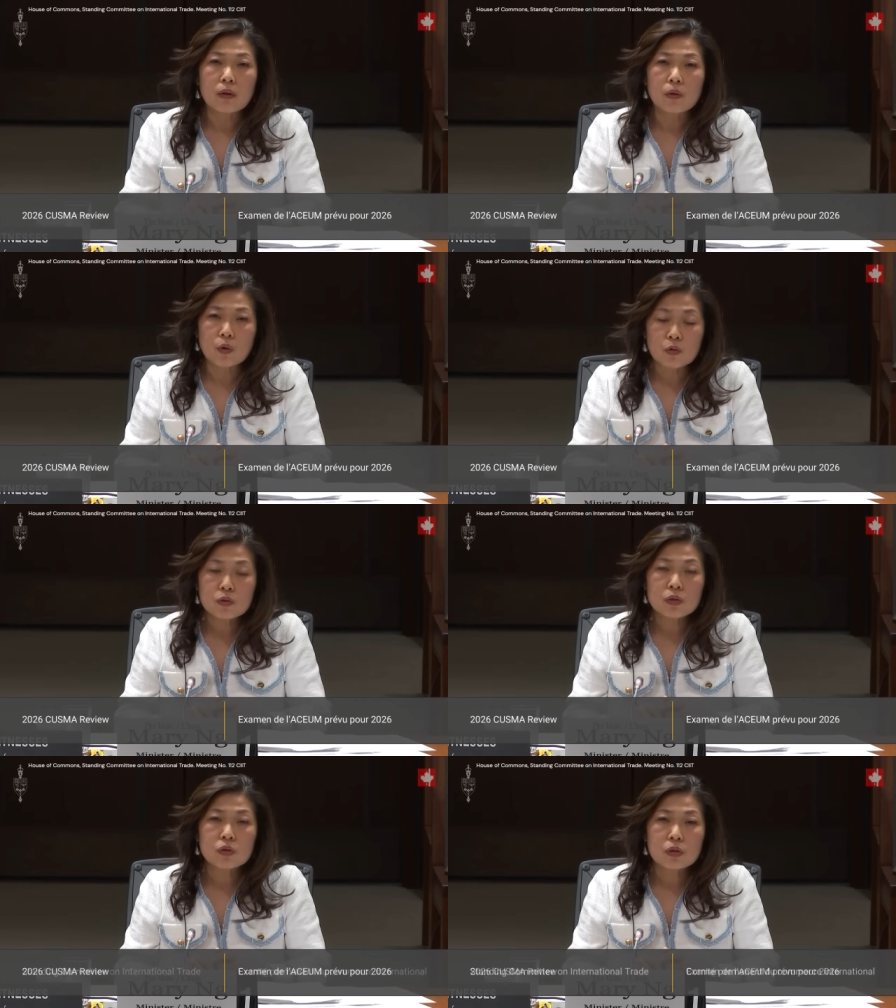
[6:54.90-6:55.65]

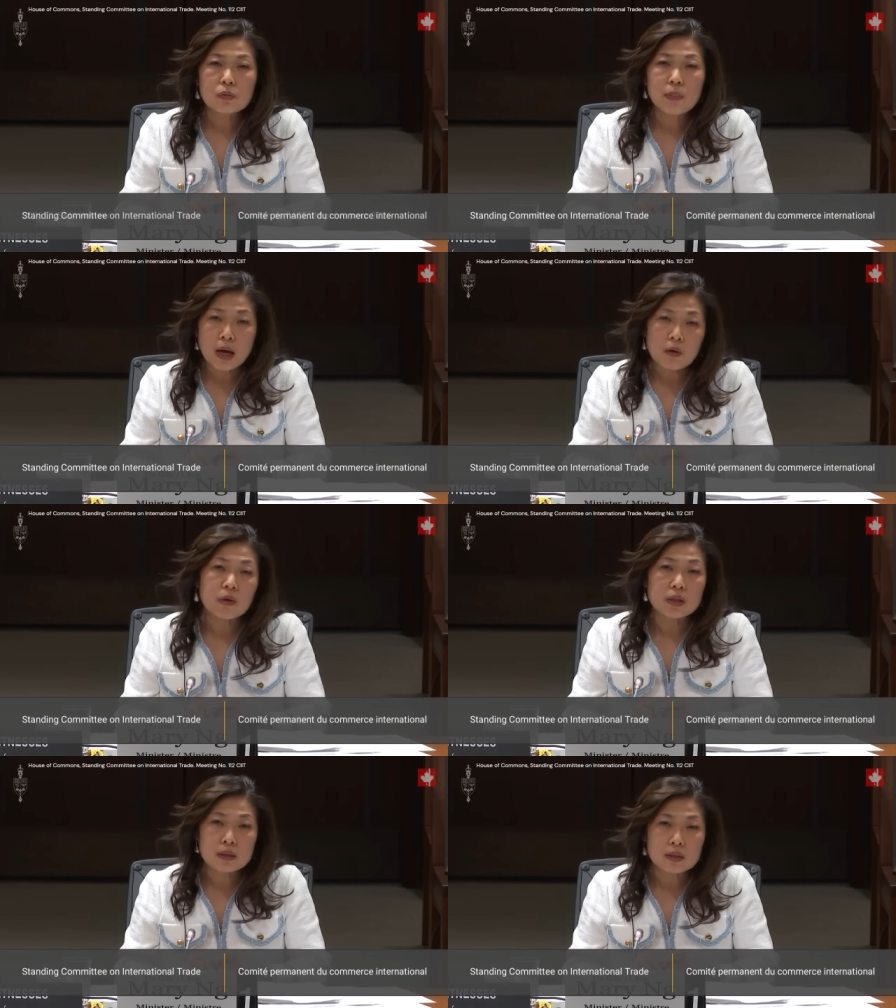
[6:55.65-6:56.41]
Those
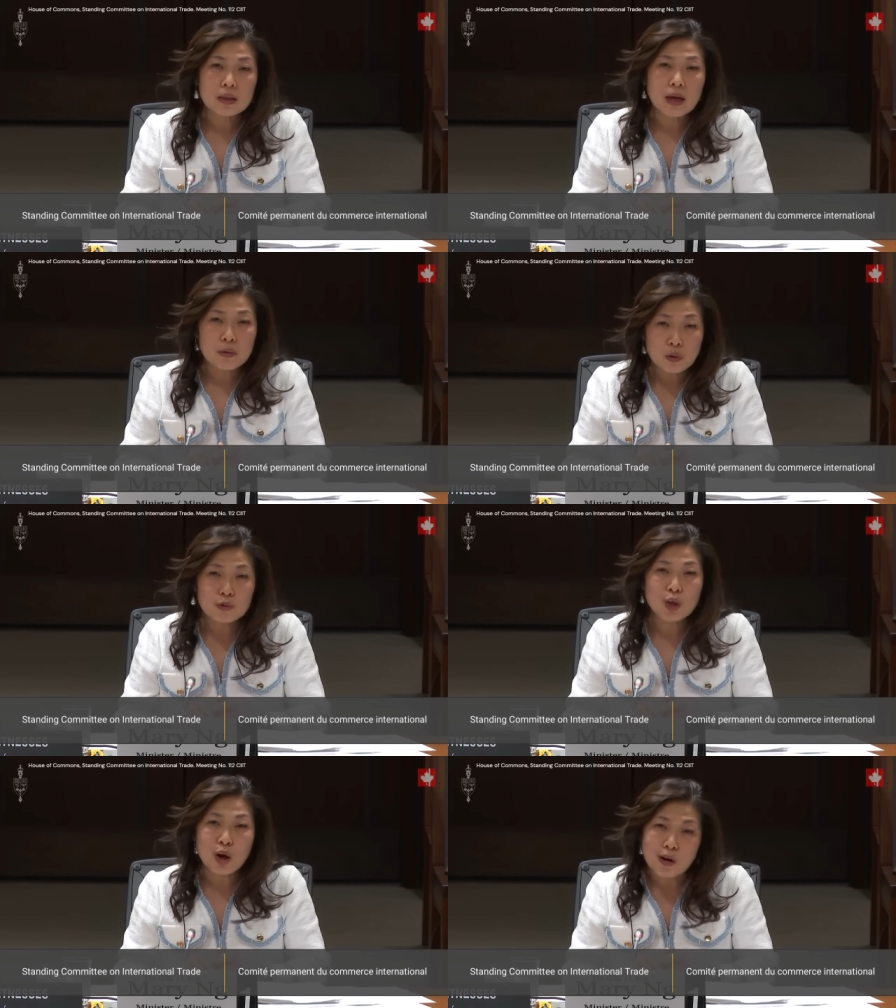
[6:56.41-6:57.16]
batteries and
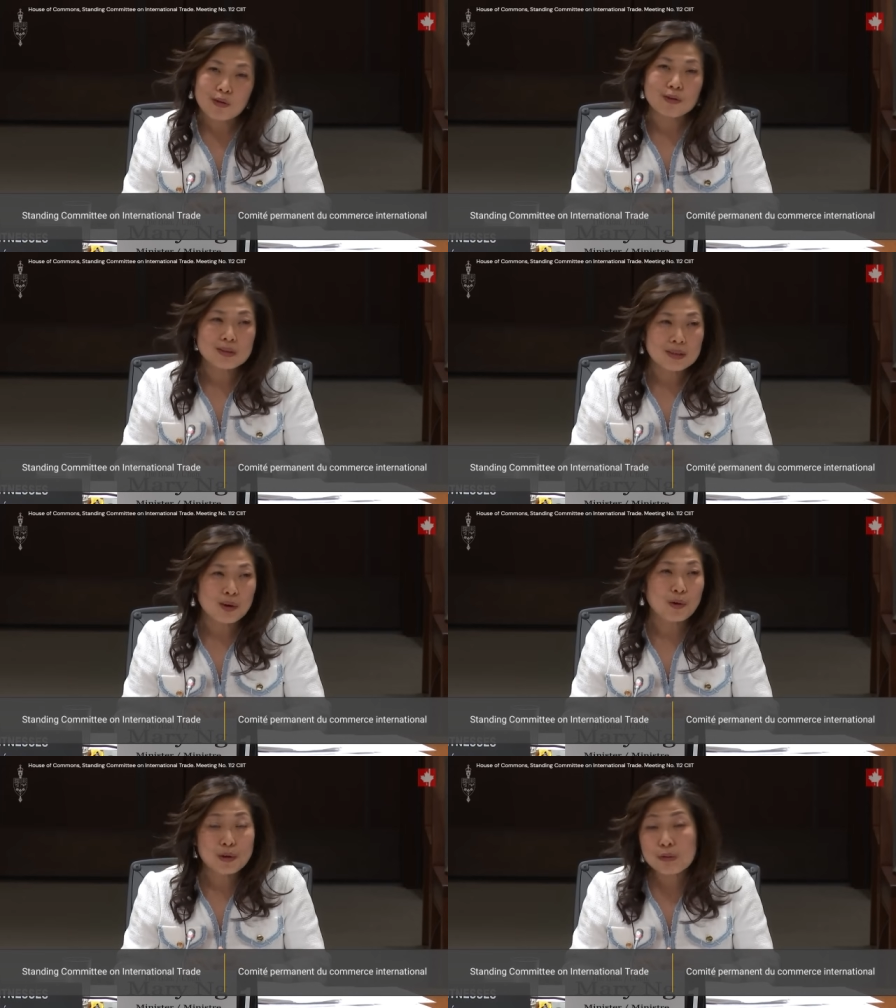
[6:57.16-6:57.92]
those cars
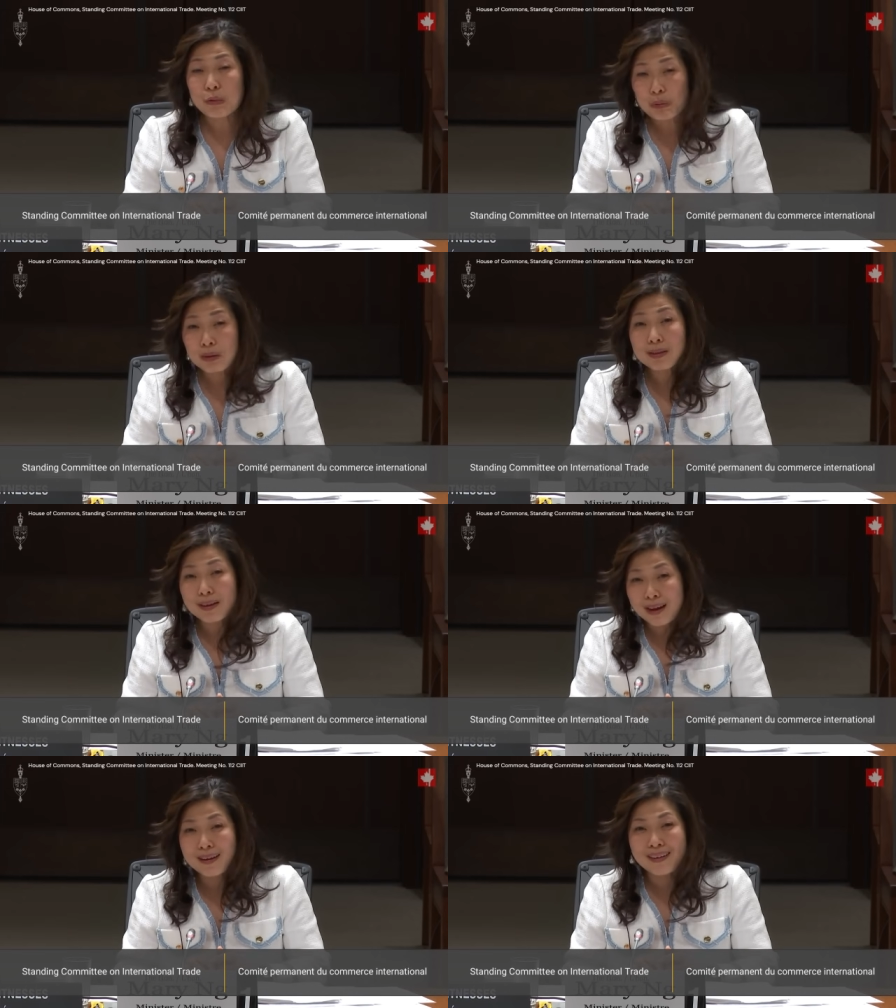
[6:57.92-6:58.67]
are going to be built
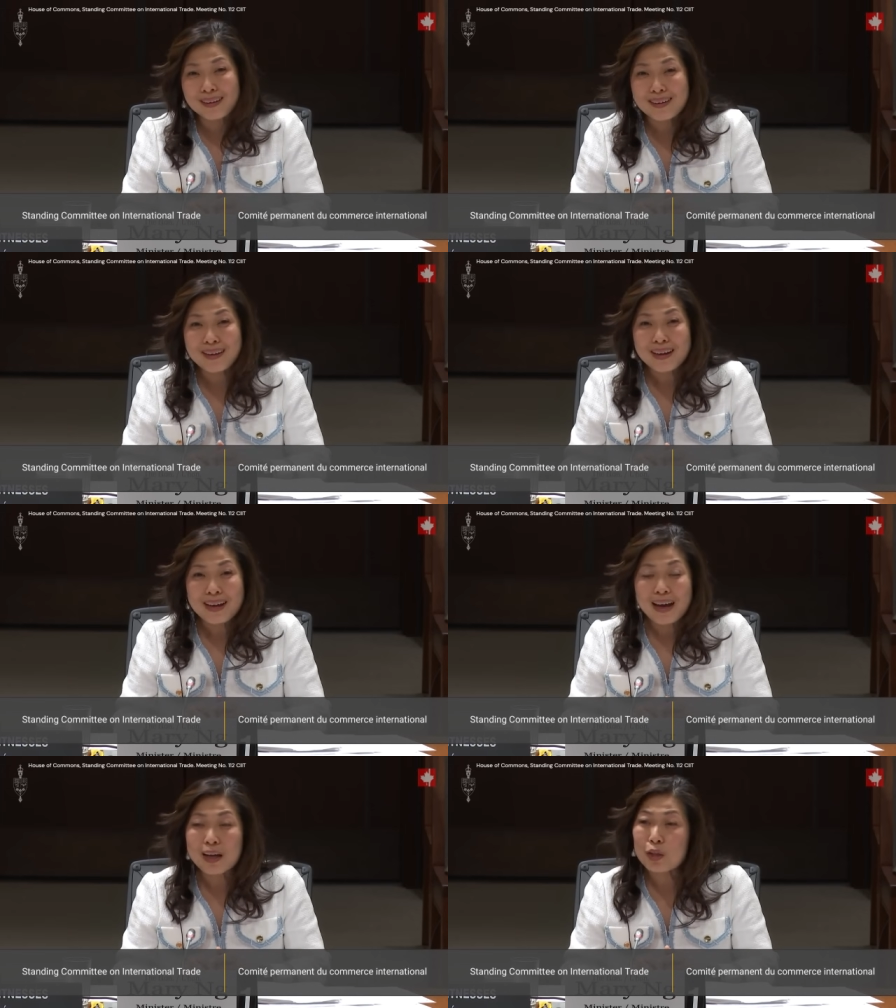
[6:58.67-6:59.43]
in Canada,
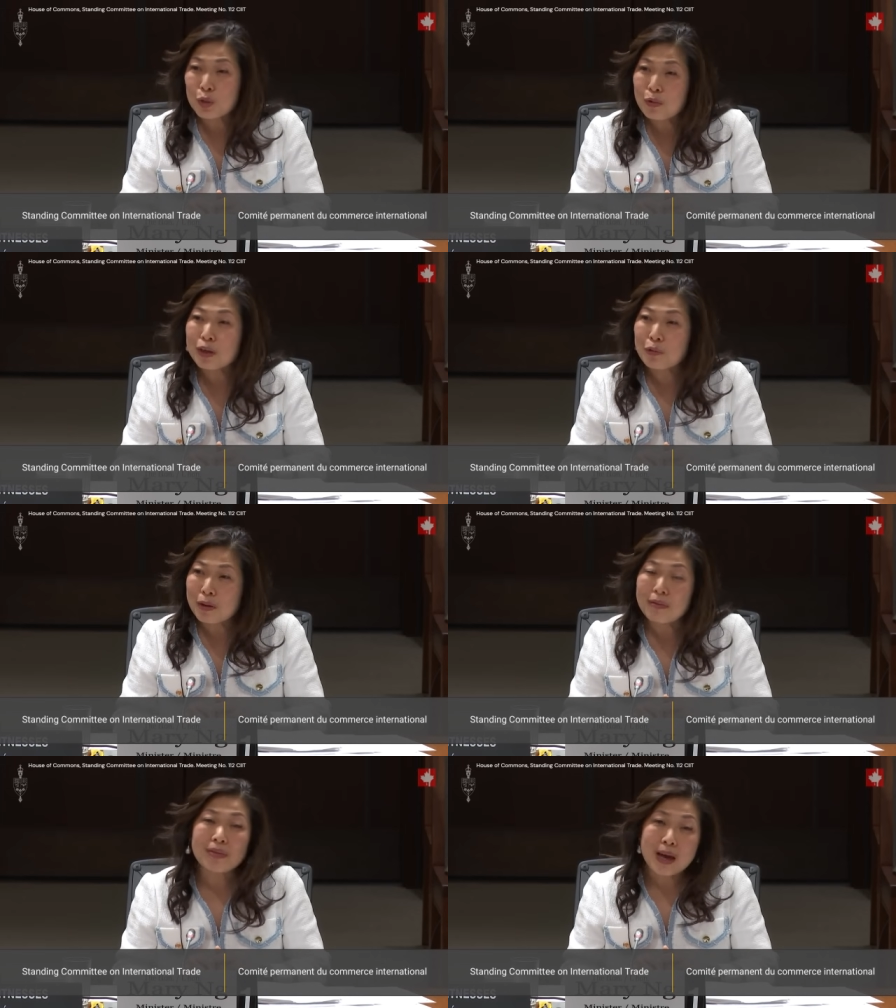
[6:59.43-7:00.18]
and it's going to
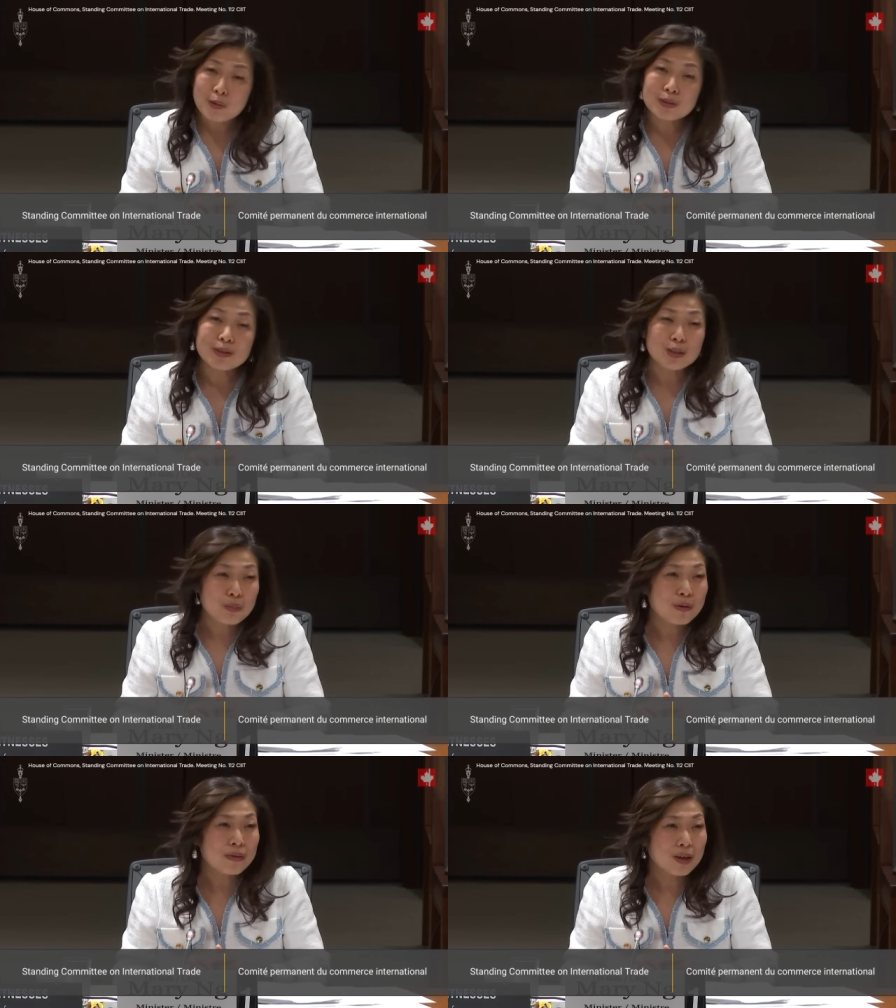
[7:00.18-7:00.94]
create thousands
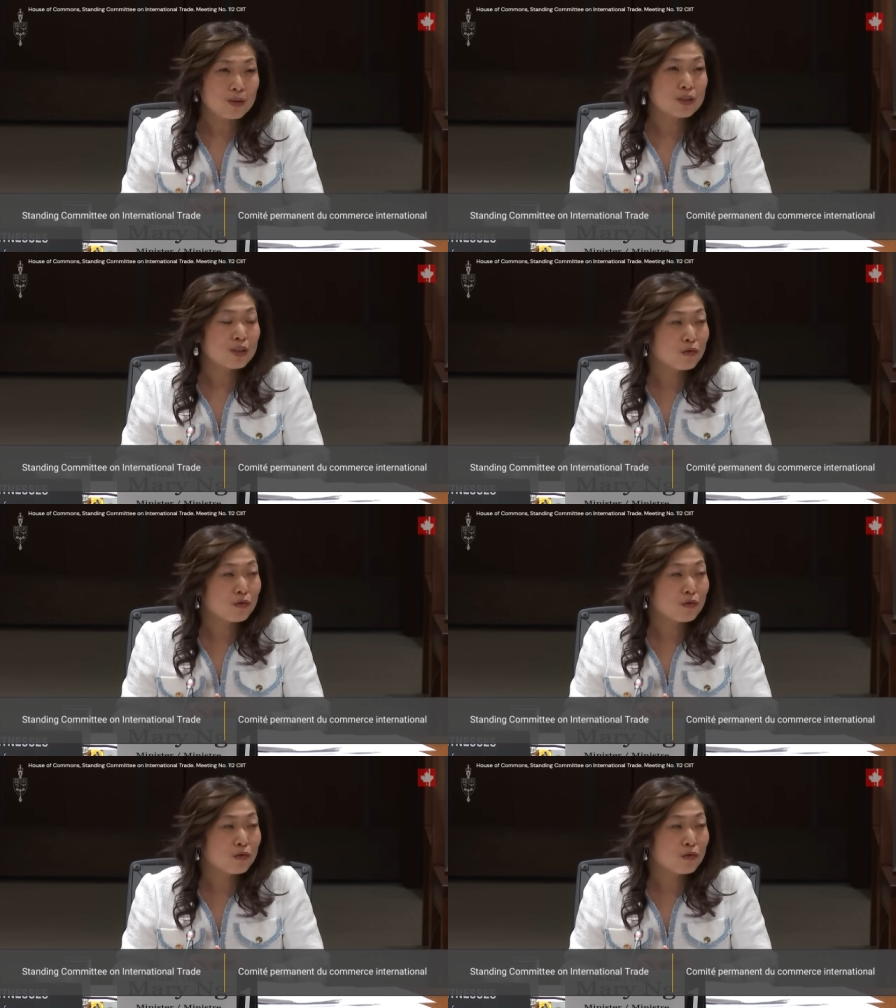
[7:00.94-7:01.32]
upon thousands